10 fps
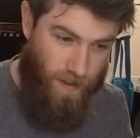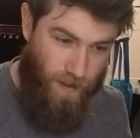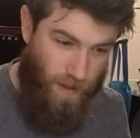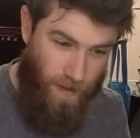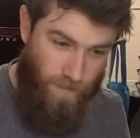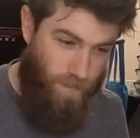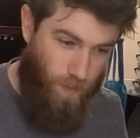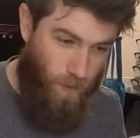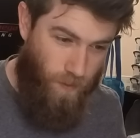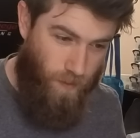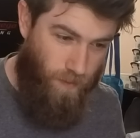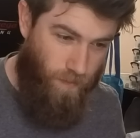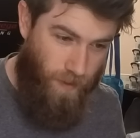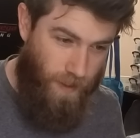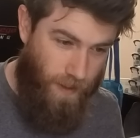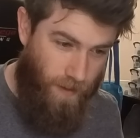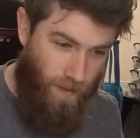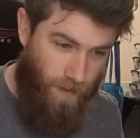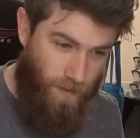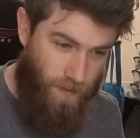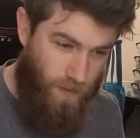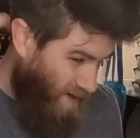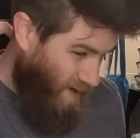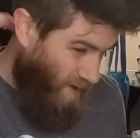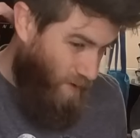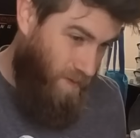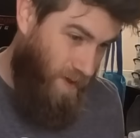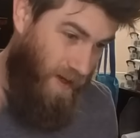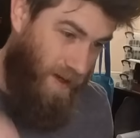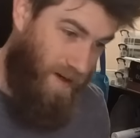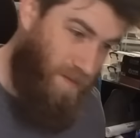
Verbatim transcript: it like even more ridiculous and complicated,